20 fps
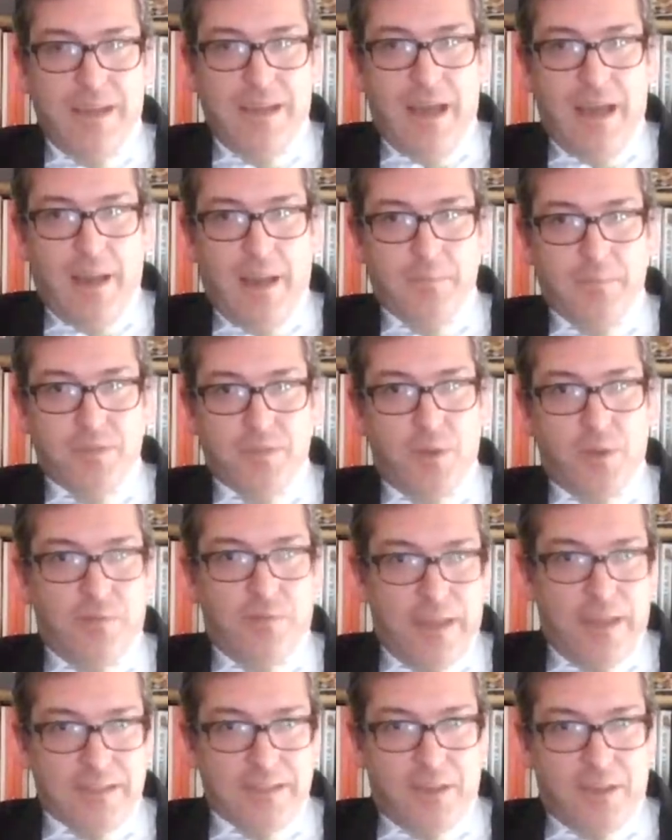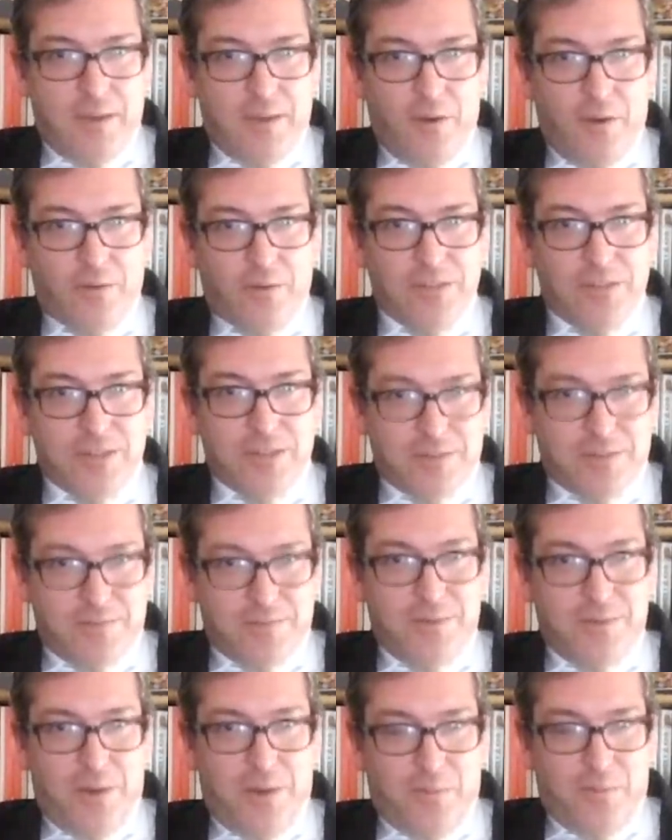Um, so if that's going on just
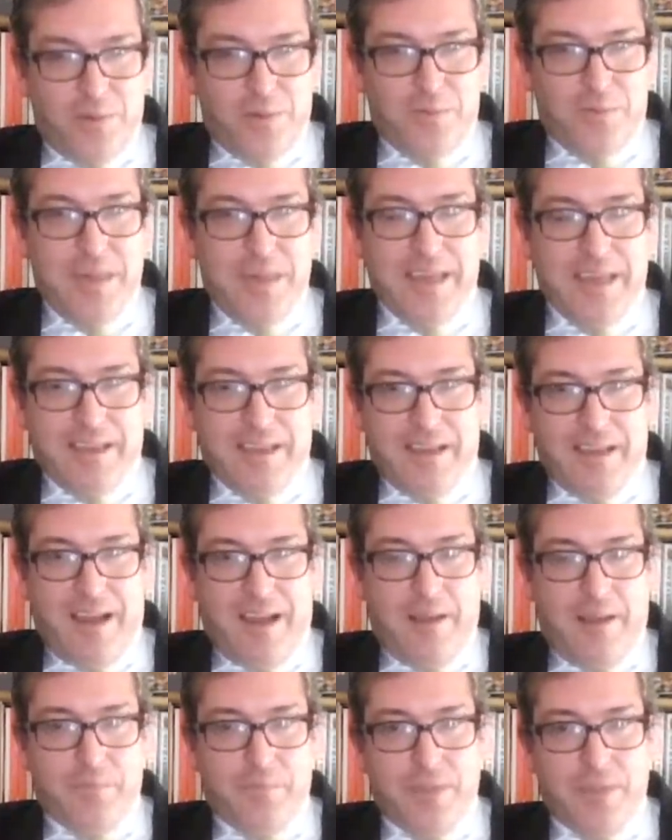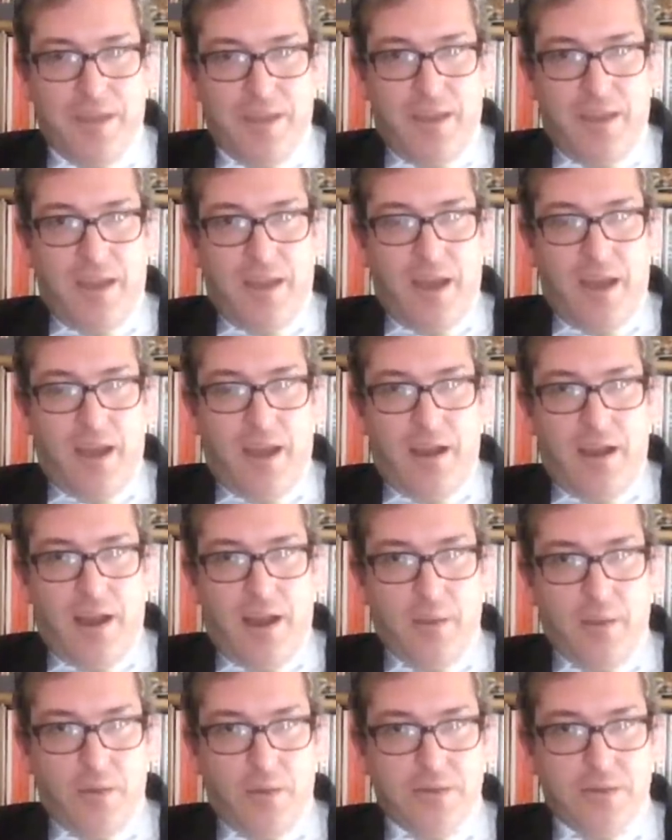you know with me, um, uh,
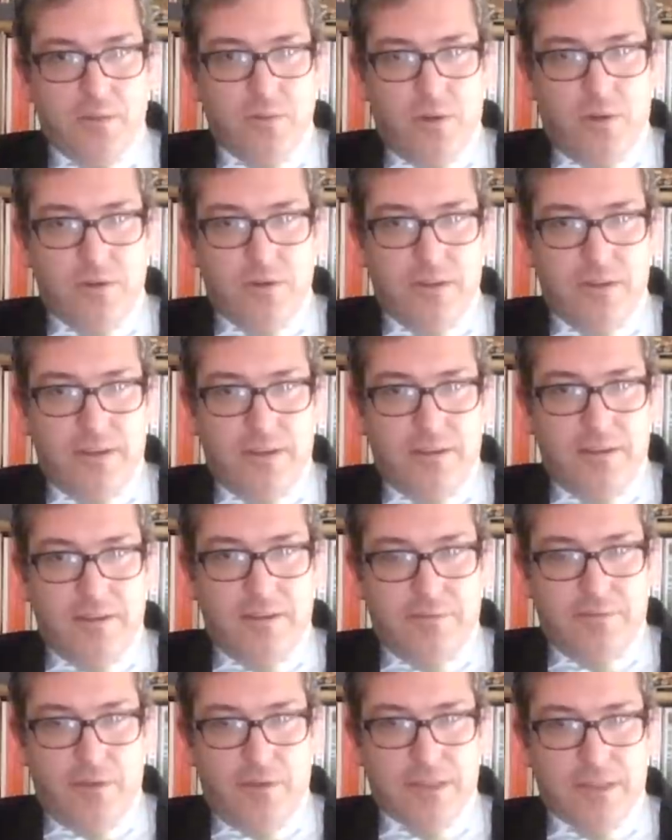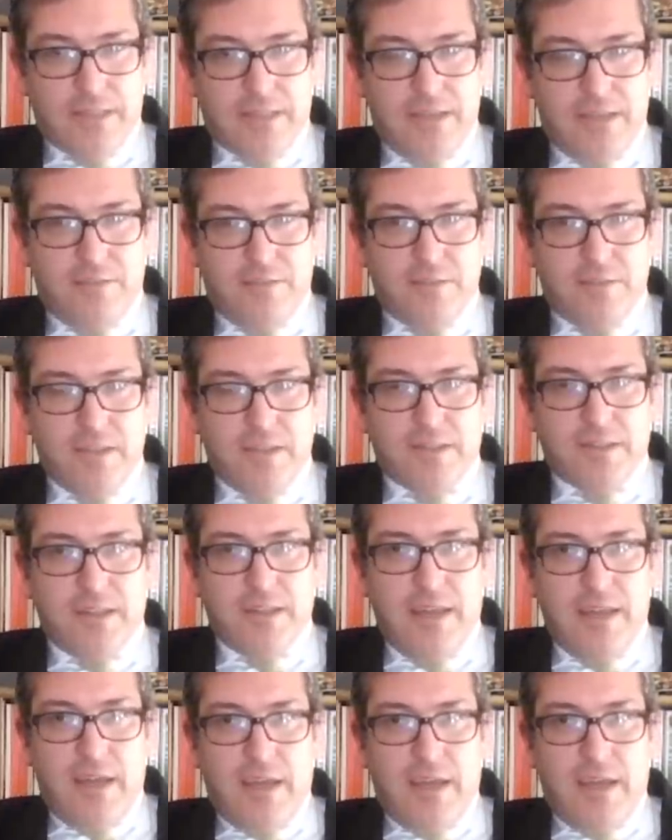I wonder what the the full extent of it is.